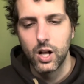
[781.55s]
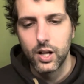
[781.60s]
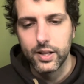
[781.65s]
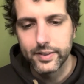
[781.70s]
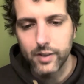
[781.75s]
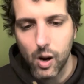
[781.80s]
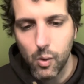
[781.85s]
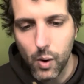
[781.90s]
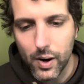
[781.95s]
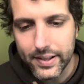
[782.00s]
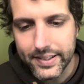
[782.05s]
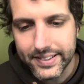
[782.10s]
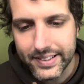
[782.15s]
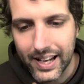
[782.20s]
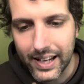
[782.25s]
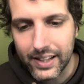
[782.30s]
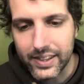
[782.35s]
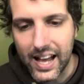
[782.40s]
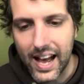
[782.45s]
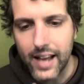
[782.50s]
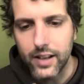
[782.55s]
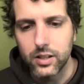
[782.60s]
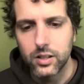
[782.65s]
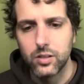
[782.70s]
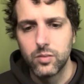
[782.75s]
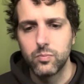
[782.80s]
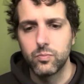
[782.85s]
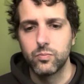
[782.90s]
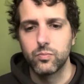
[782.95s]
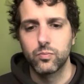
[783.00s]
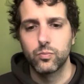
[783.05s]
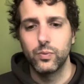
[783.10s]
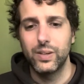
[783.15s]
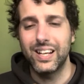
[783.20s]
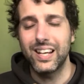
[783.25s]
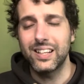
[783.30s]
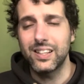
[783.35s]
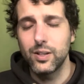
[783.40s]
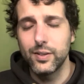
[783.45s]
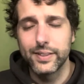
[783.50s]
So I want to say that we
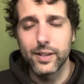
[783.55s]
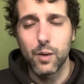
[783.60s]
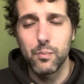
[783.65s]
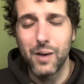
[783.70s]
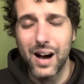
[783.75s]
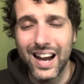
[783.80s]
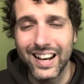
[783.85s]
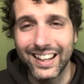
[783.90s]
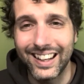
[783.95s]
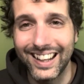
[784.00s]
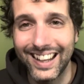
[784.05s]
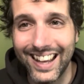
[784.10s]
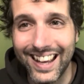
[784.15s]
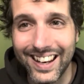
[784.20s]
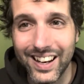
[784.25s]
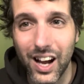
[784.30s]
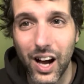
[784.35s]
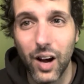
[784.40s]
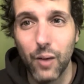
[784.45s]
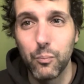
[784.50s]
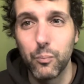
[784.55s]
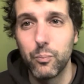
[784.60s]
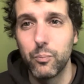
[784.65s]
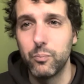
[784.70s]
get to use our body in a